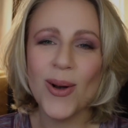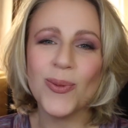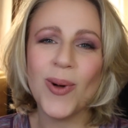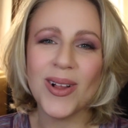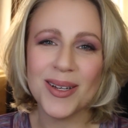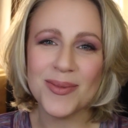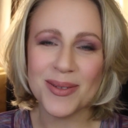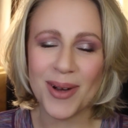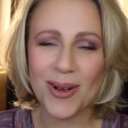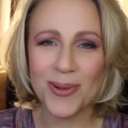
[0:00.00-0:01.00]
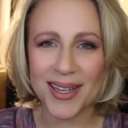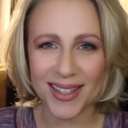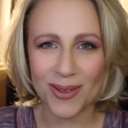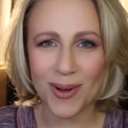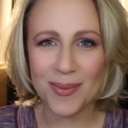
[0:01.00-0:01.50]
Welcome to my
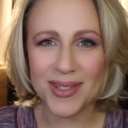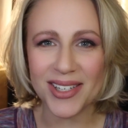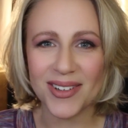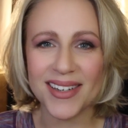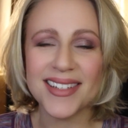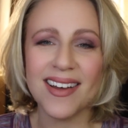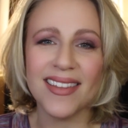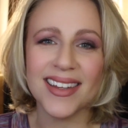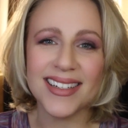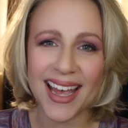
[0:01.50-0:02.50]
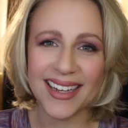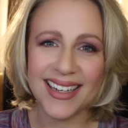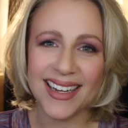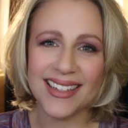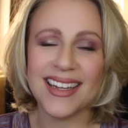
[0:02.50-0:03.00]
weekly web series on the
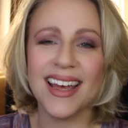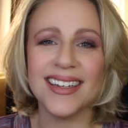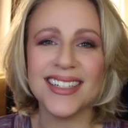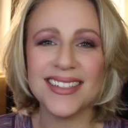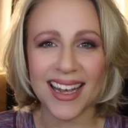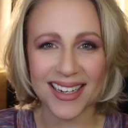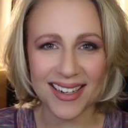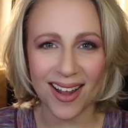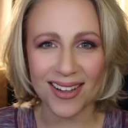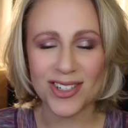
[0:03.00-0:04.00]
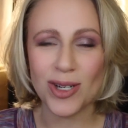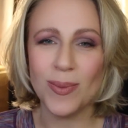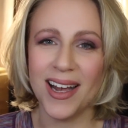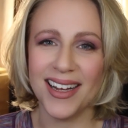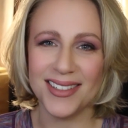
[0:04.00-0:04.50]
techniques and technology
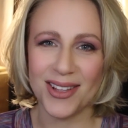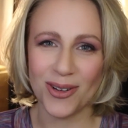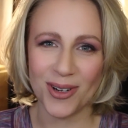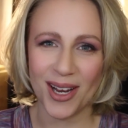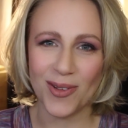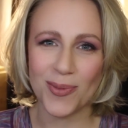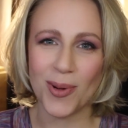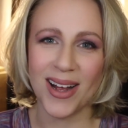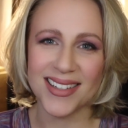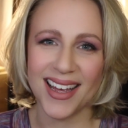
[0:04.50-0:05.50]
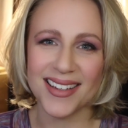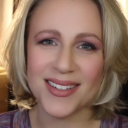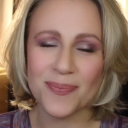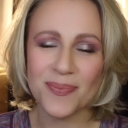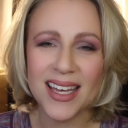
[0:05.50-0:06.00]
behind the creative
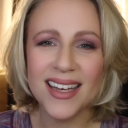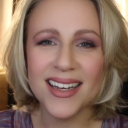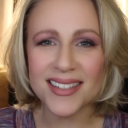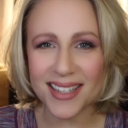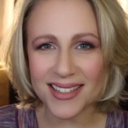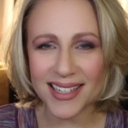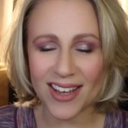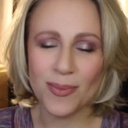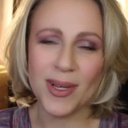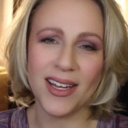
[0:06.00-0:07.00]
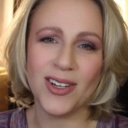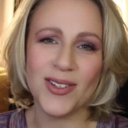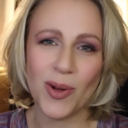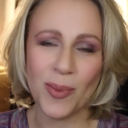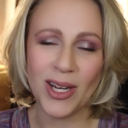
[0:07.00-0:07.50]
process. Since I've been getting
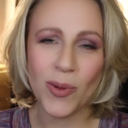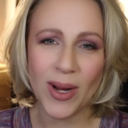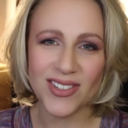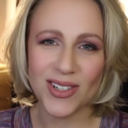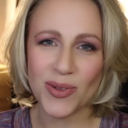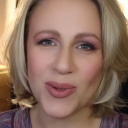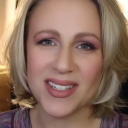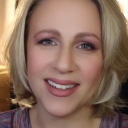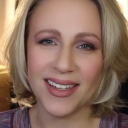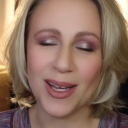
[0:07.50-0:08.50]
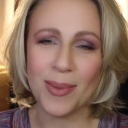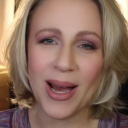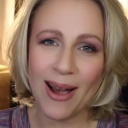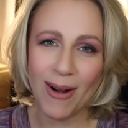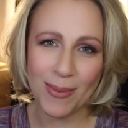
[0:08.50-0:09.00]
so many questions recently
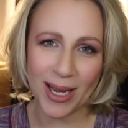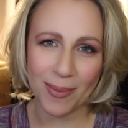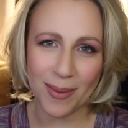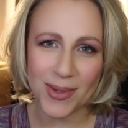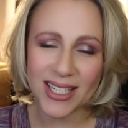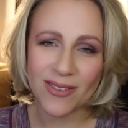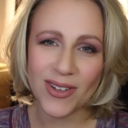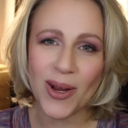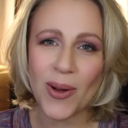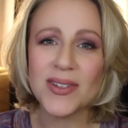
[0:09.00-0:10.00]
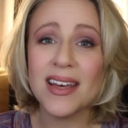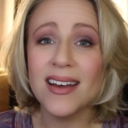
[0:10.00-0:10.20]
about how I make my music videos,